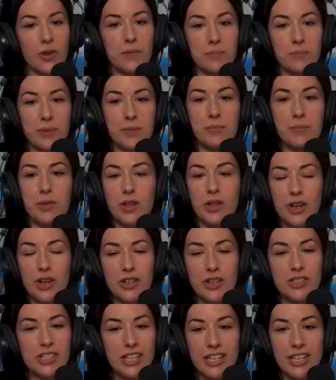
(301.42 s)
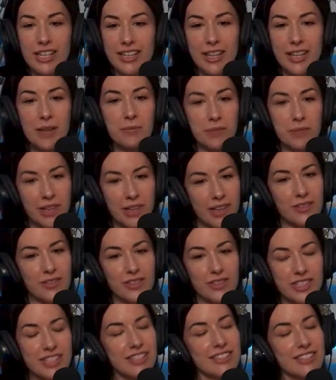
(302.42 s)
and people are sending them
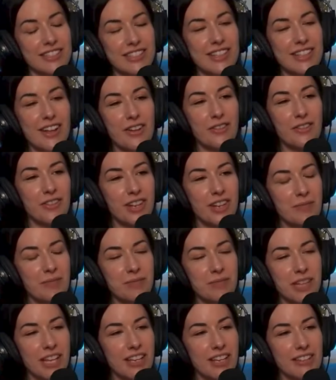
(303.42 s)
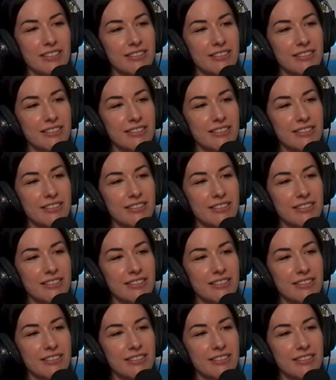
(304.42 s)
gifts and stuff. And I'm like,